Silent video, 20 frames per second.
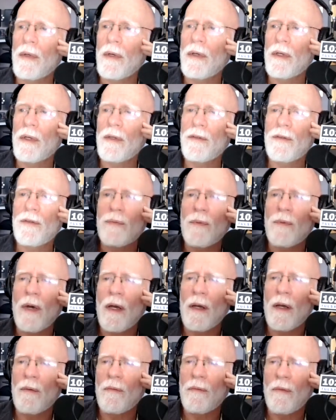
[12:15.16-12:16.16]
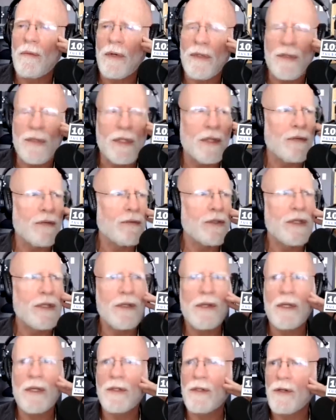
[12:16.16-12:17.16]
He's what is he? Was he
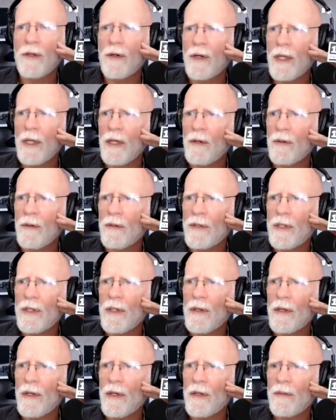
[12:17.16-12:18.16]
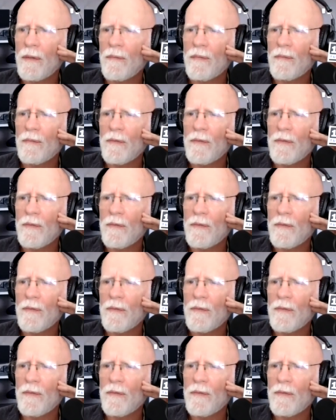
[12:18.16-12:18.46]
the attorney, or is he the